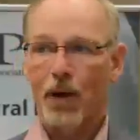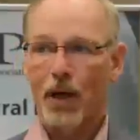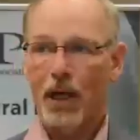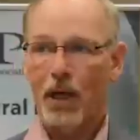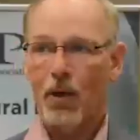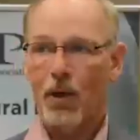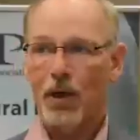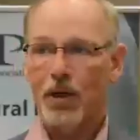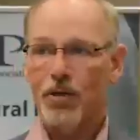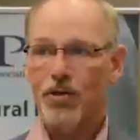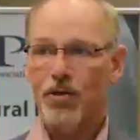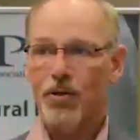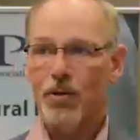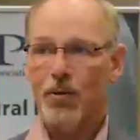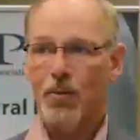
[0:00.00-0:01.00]
in order
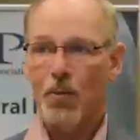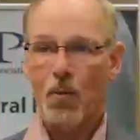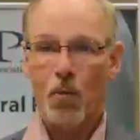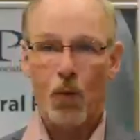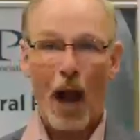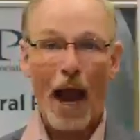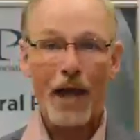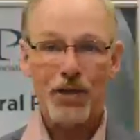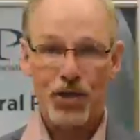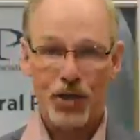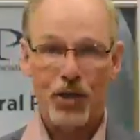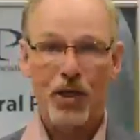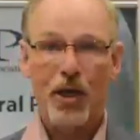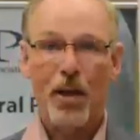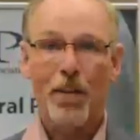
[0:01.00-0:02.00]
to
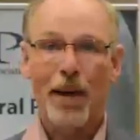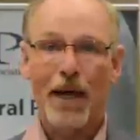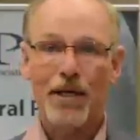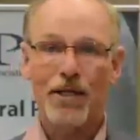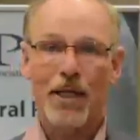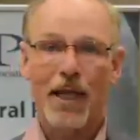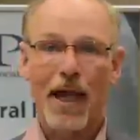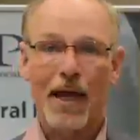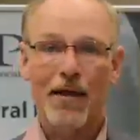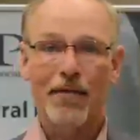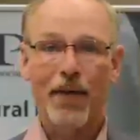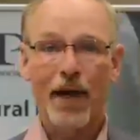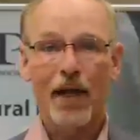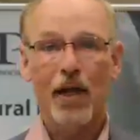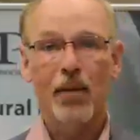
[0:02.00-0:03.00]
ration the capacity they had
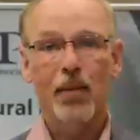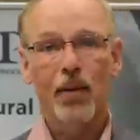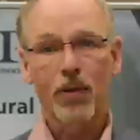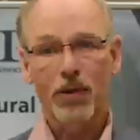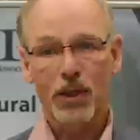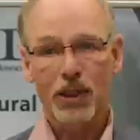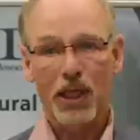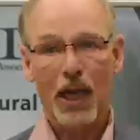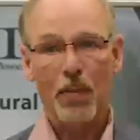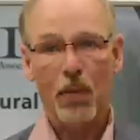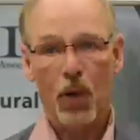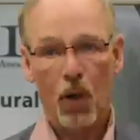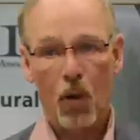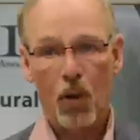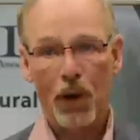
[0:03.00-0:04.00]
available, just kept
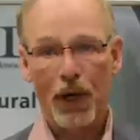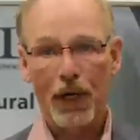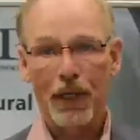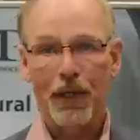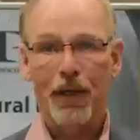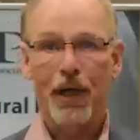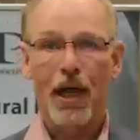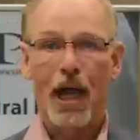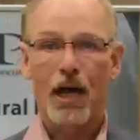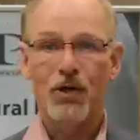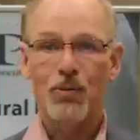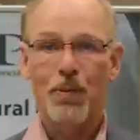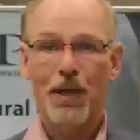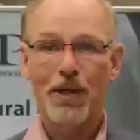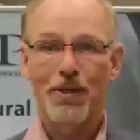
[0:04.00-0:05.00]
lowering their cash
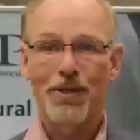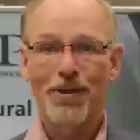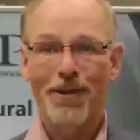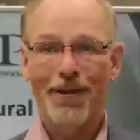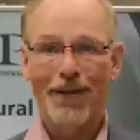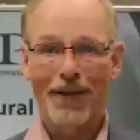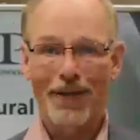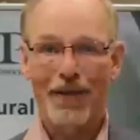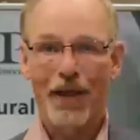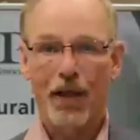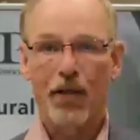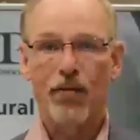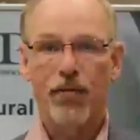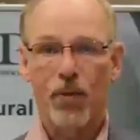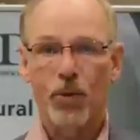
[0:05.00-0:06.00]
bids until
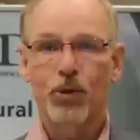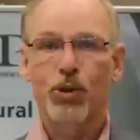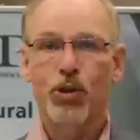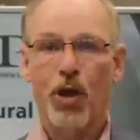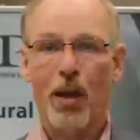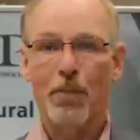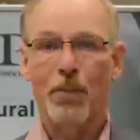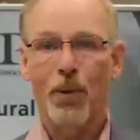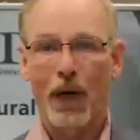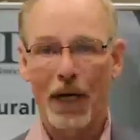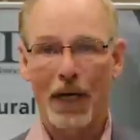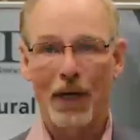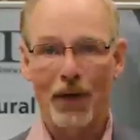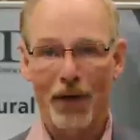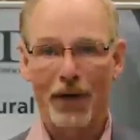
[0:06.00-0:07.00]
the phone stopped
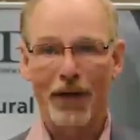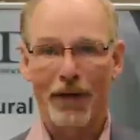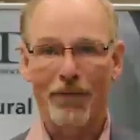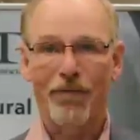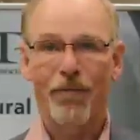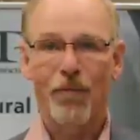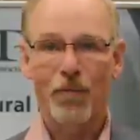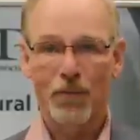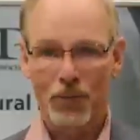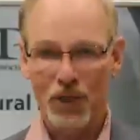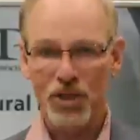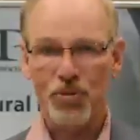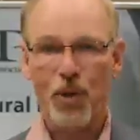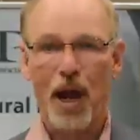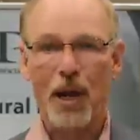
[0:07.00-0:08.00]
ringing, or
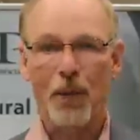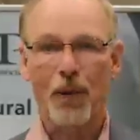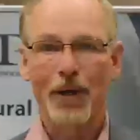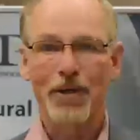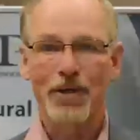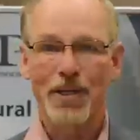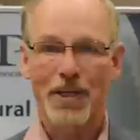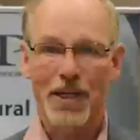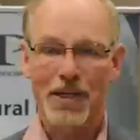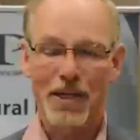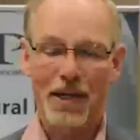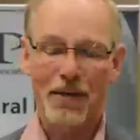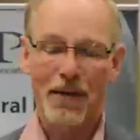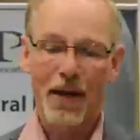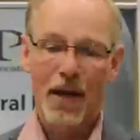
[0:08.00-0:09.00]
just rang once, as I
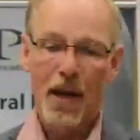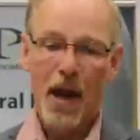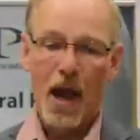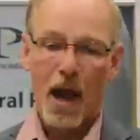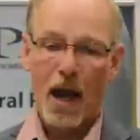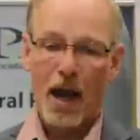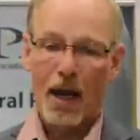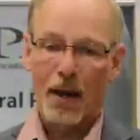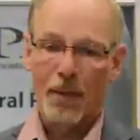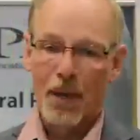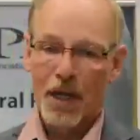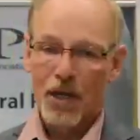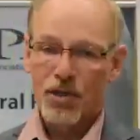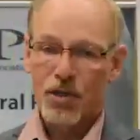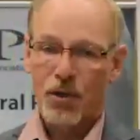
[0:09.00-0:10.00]
said.
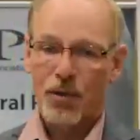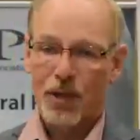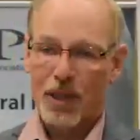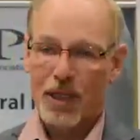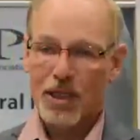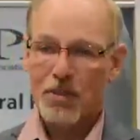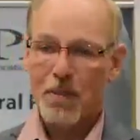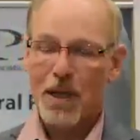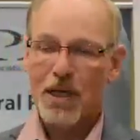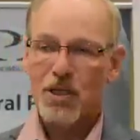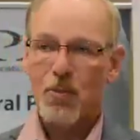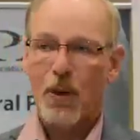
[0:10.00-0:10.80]
So this means